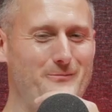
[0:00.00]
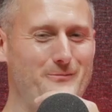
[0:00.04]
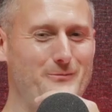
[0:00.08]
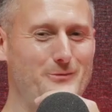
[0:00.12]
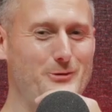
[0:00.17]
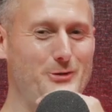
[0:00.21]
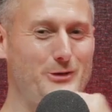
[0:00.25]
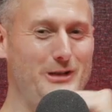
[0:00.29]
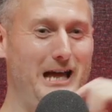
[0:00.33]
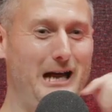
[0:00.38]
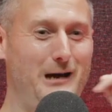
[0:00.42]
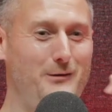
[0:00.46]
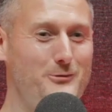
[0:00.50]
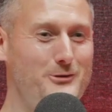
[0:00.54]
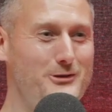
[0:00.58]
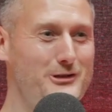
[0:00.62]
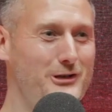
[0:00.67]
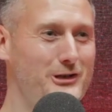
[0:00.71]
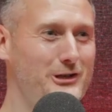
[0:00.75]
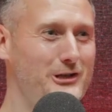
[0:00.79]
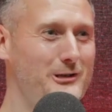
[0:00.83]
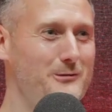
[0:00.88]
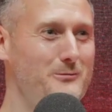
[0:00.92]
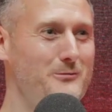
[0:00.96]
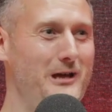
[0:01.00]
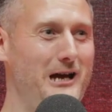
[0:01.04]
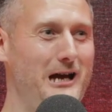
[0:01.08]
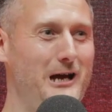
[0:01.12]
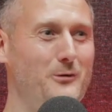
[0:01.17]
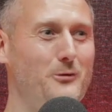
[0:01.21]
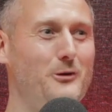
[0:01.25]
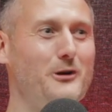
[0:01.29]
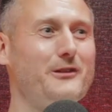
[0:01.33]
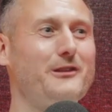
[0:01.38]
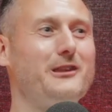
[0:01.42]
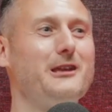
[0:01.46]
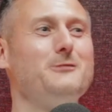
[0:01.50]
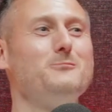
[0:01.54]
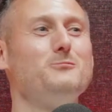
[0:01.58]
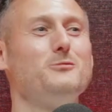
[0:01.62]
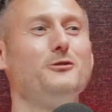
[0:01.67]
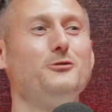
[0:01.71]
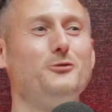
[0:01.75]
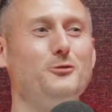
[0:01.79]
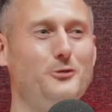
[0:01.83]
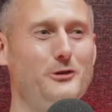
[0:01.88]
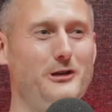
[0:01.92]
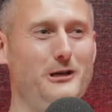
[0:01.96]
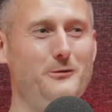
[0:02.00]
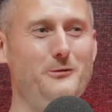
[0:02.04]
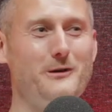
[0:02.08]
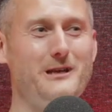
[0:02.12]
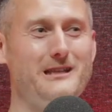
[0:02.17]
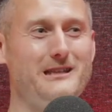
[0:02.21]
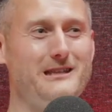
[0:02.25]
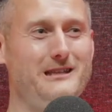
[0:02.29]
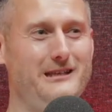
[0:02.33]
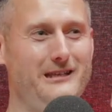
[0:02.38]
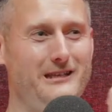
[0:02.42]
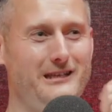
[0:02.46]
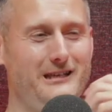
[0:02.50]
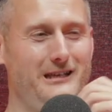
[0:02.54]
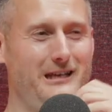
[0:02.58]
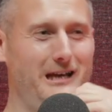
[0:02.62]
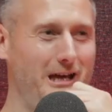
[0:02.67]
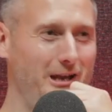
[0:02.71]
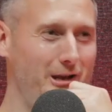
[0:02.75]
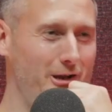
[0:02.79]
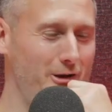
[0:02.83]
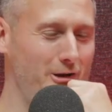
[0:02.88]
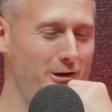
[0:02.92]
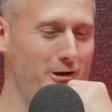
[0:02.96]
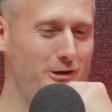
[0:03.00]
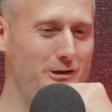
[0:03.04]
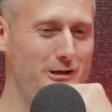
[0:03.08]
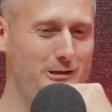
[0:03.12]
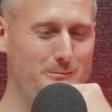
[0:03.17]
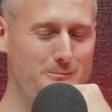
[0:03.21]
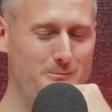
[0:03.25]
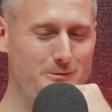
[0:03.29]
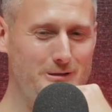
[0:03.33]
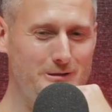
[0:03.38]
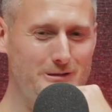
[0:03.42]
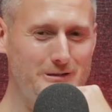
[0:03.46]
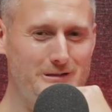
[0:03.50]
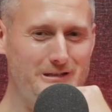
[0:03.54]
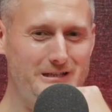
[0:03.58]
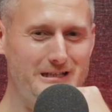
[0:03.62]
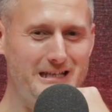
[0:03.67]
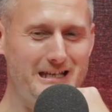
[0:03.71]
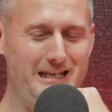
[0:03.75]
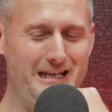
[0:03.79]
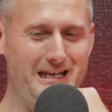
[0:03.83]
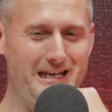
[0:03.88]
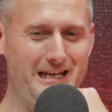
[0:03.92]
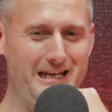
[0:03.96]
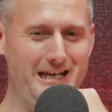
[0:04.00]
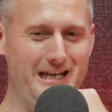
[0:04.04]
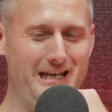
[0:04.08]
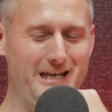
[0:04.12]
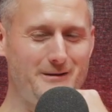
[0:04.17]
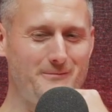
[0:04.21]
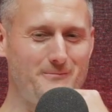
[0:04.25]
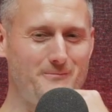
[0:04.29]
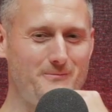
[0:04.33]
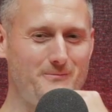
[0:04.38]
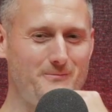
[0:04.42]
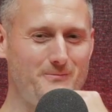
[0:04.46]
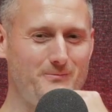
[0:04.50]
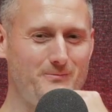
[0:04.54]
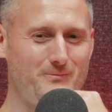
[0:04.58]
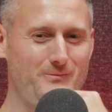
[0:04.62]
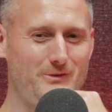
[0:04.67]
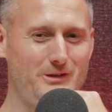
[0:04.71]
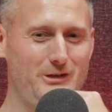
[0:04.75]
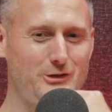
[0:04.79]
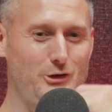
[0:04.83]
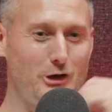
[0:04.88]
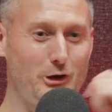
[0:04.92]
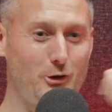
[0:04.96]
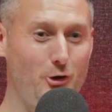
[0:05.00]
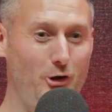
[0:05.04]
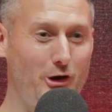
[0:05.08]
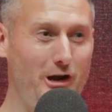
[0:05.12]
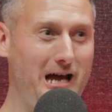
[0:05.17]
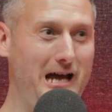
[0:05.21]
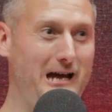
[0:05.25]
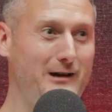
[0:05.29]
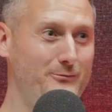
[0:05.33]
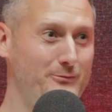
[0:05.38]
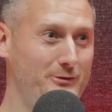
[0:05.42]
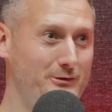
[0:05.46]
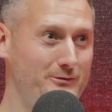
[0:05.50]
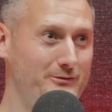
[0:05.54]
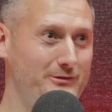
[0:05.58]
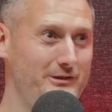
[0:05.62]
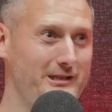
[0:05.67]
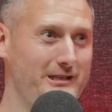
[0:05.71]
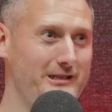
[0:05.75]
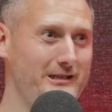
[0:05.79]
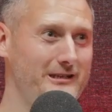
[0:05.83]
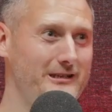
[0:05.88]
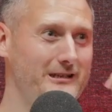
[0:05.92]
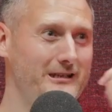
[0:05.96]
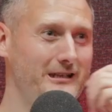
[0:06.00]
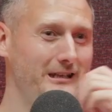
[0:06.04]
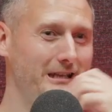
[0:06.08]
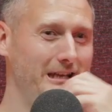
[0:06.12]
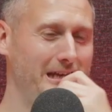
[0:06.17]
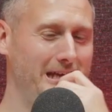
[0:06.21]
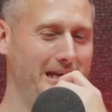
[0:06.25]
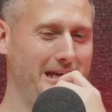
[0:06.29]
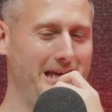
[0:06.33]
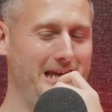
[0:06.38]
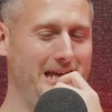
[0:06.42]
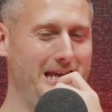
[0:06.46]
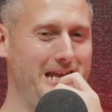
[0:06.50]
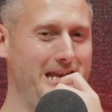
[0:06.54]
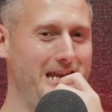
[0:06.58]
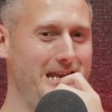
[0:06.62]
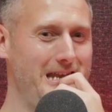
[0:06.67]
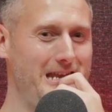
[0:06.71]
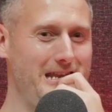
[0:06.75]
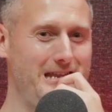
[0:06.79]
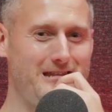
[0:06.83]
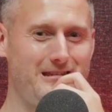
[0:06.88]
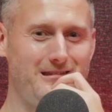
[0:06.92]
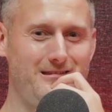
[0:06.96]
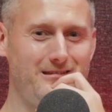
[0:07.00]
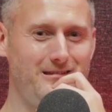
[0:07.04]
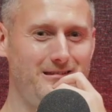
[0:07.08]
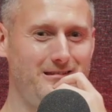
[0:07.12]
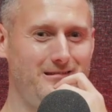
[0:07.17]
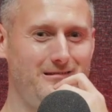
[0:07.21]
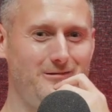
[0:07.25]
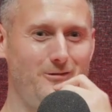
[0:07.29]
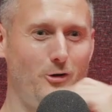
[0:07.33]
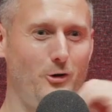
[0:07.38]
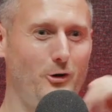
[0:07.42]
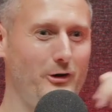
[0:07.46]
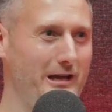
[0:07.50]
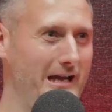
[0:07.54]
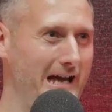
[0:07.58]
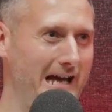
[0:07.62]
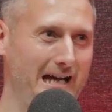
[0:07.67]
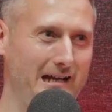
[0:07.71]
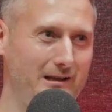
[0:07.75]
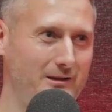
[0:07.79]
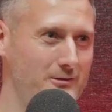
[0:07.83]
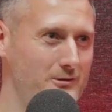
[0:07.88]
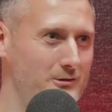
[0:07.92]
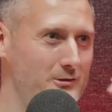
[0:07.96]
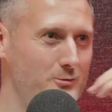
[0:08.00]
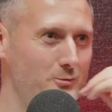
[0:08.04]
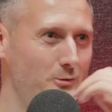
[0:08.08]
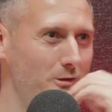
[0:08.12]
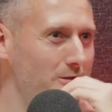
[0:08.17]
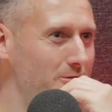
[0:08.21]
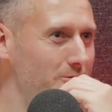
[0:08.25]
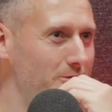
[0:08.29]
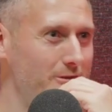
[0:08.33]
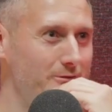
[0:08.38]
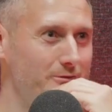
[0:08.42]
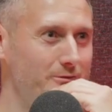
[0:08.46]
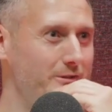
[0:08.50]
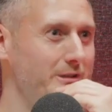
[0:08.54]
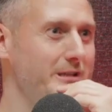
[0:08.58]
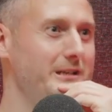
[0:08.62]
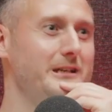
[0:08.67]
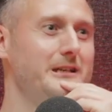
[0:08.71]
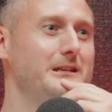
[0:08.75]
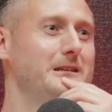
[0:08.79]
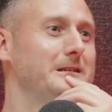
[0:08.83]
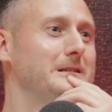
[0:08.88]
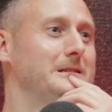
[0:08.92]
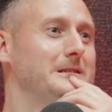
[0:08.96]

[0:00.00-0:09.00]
So that was a club that I worked in before I went to another club. And so I got that for free. And all the actors worked for free.